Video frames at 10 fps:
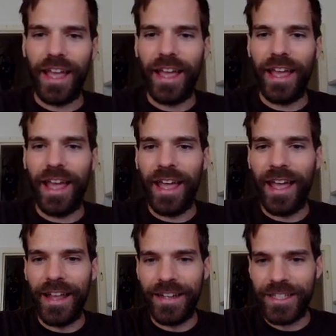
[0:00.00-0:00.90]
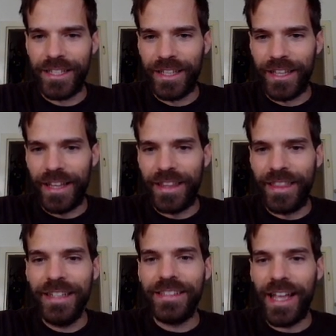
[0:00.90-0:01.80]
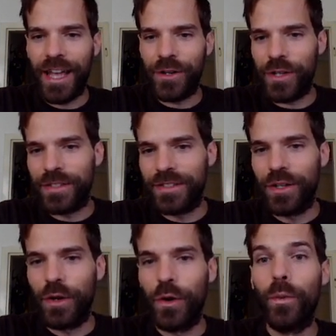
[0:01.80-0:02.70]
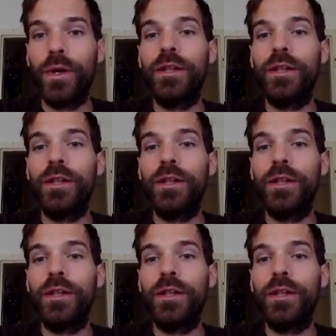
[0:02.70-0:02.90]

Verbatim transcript: And this address will